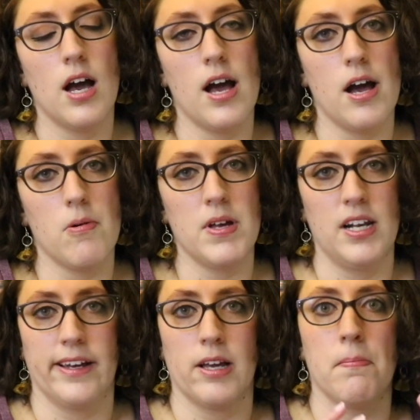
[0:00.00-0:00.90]

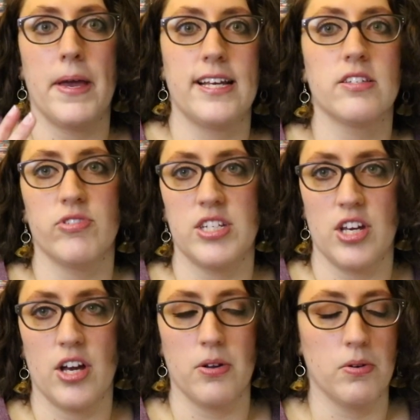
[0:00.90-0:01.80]
in like a makes
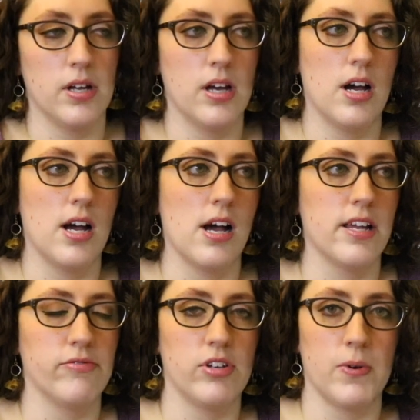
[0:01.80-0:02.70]
video in
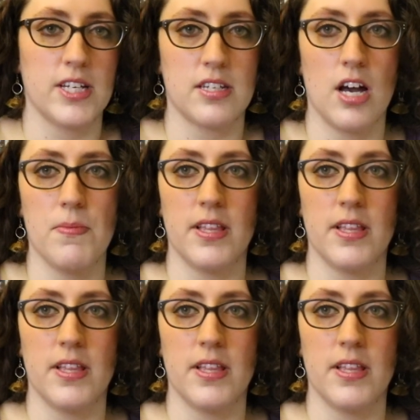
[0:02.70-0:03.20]
a few weeks time.